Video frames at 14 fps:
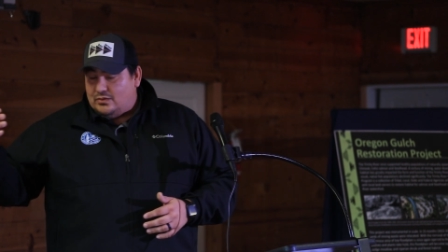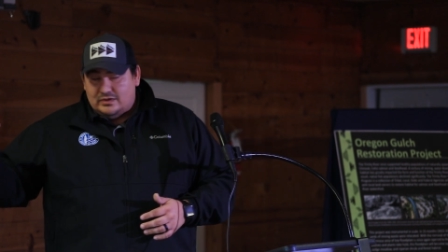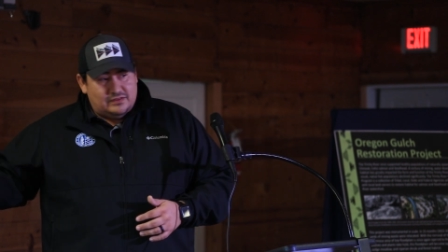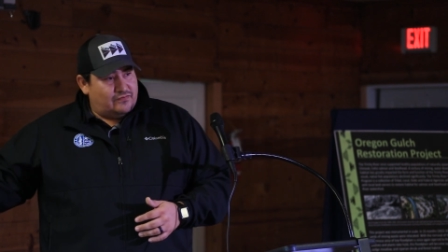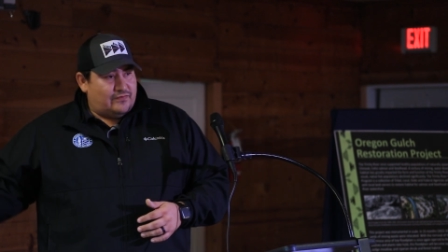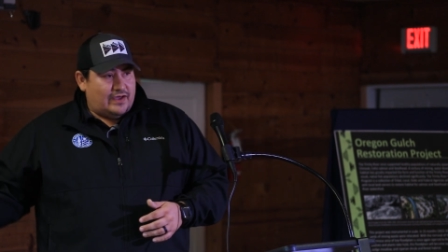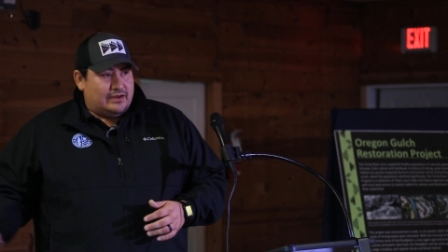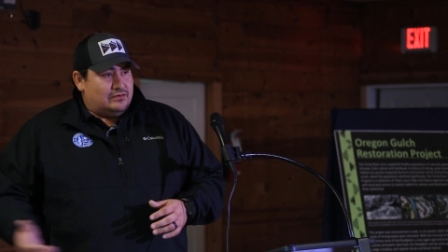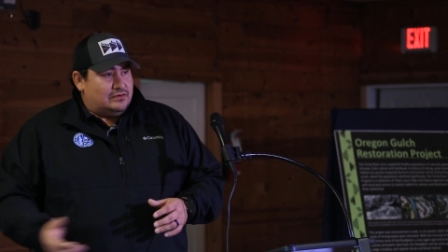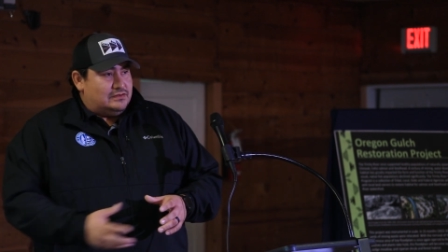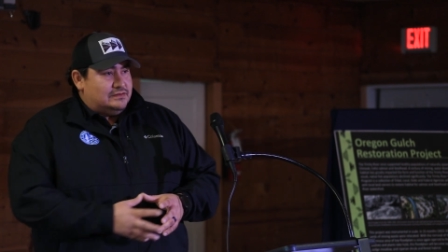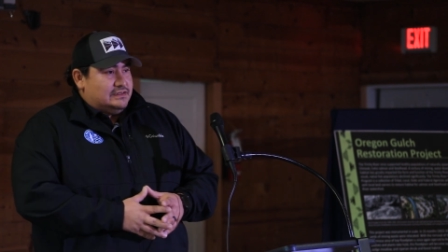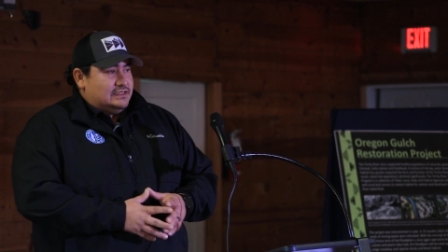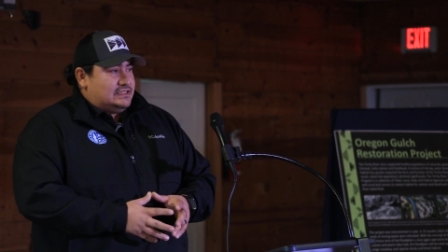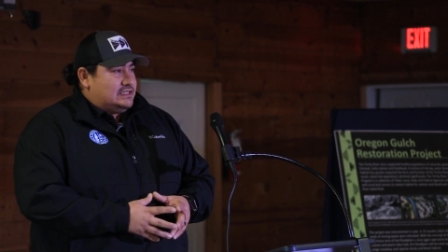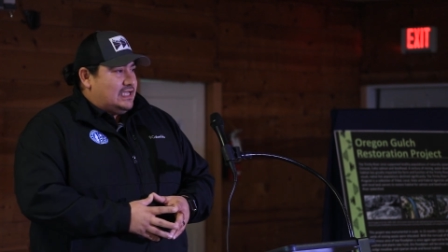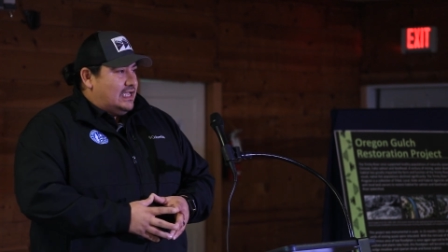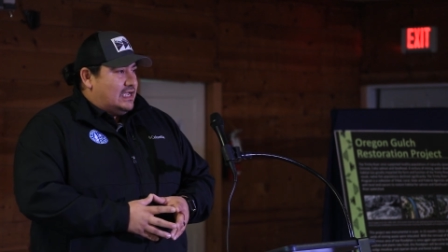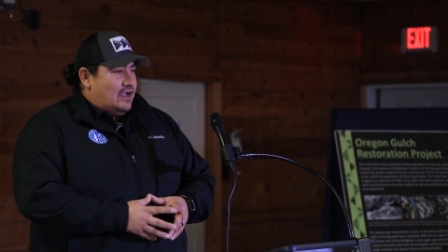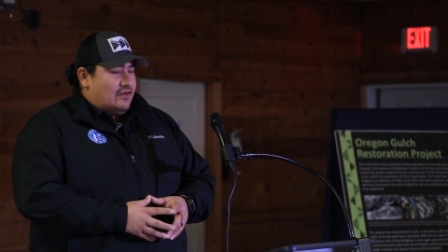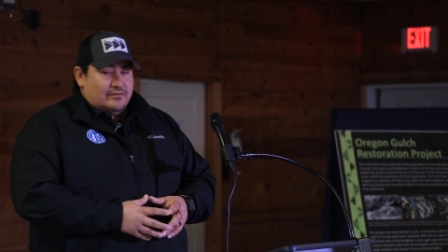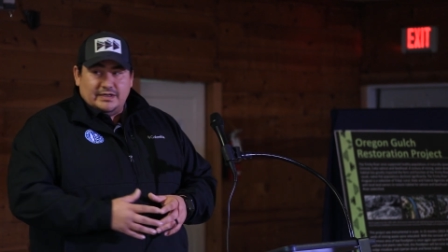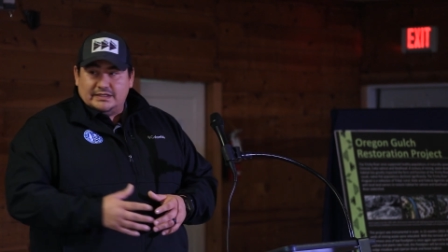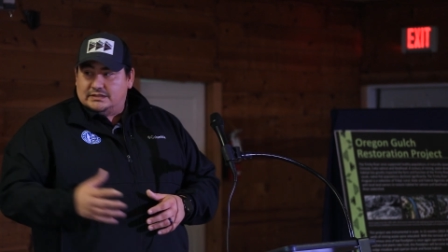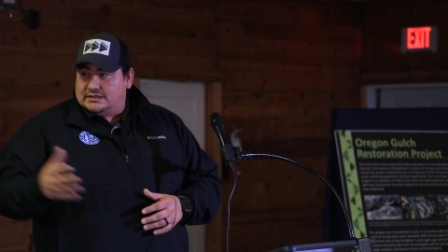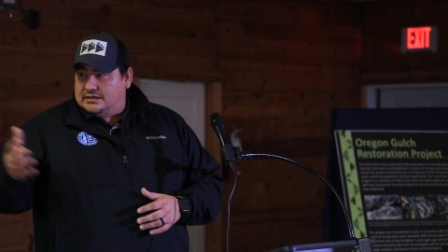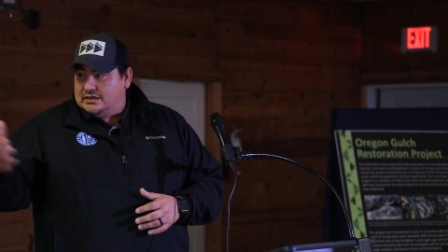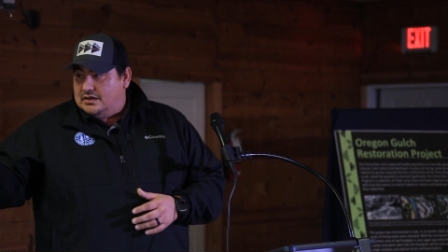with the federal, the state
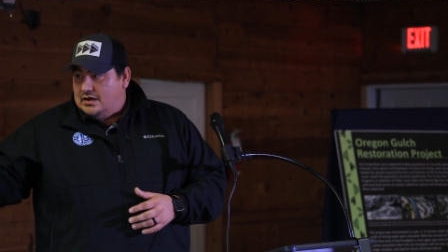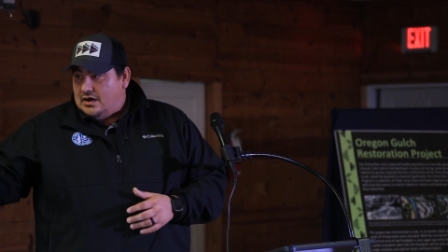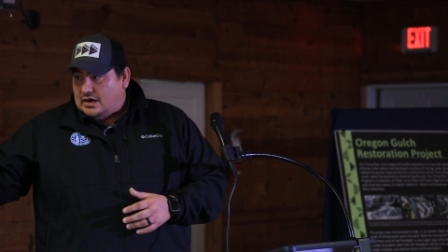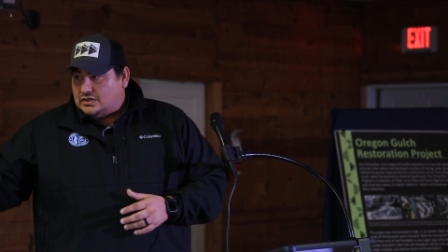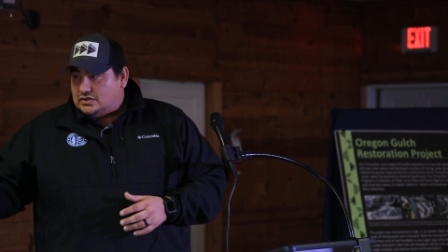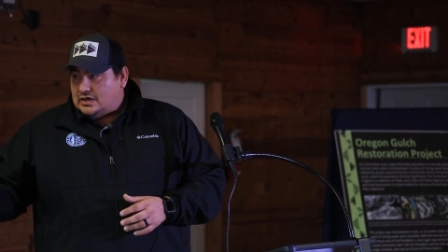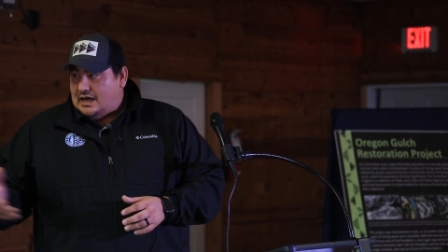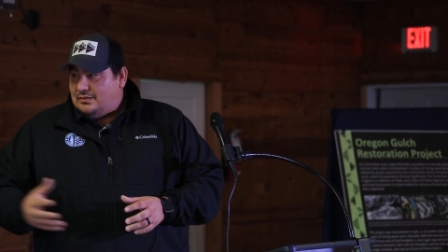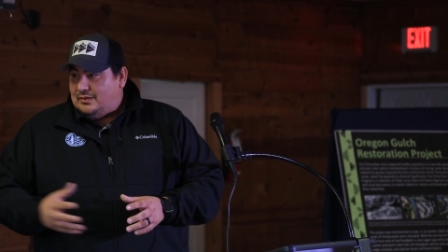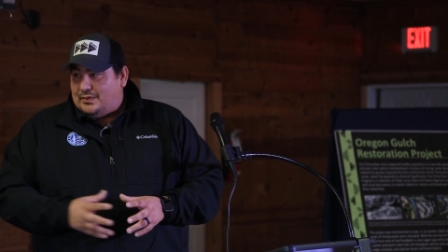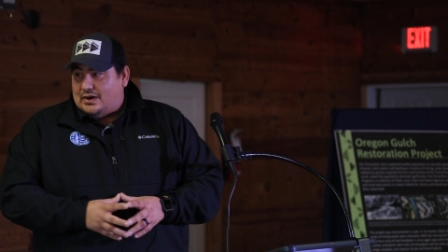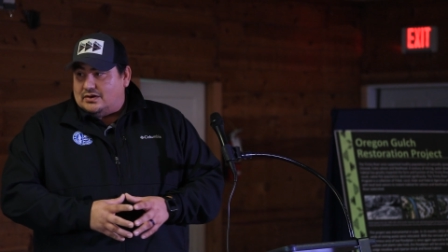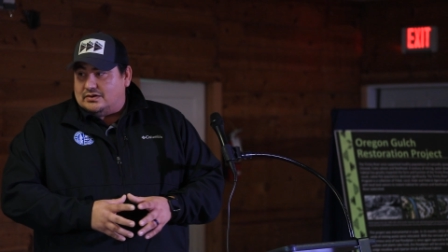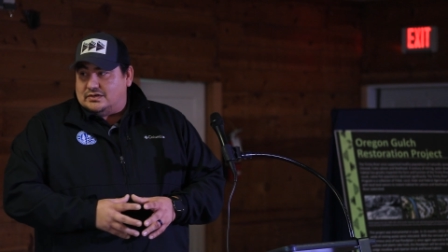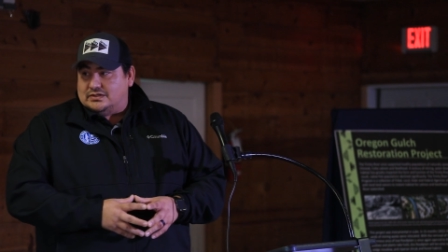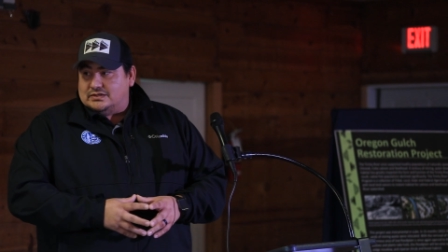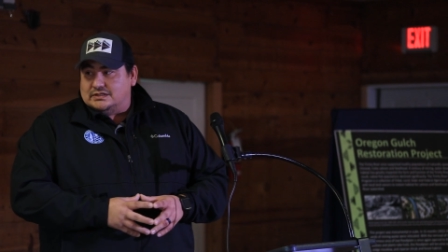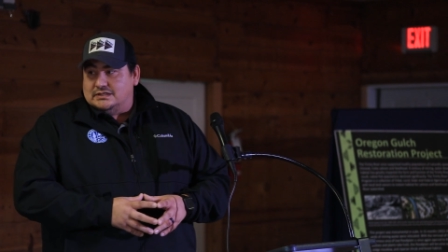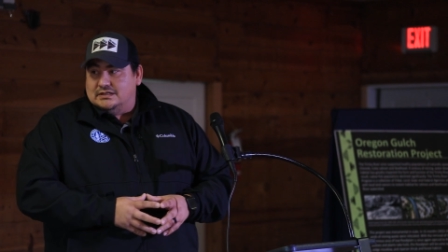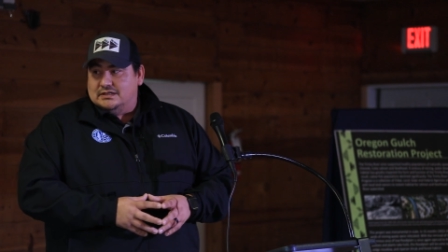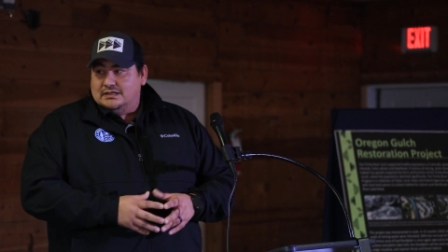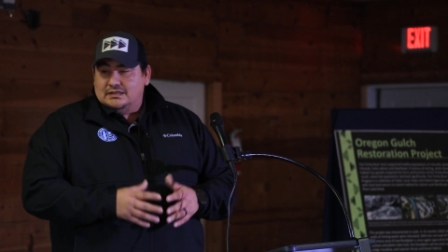governments, our tribal partners,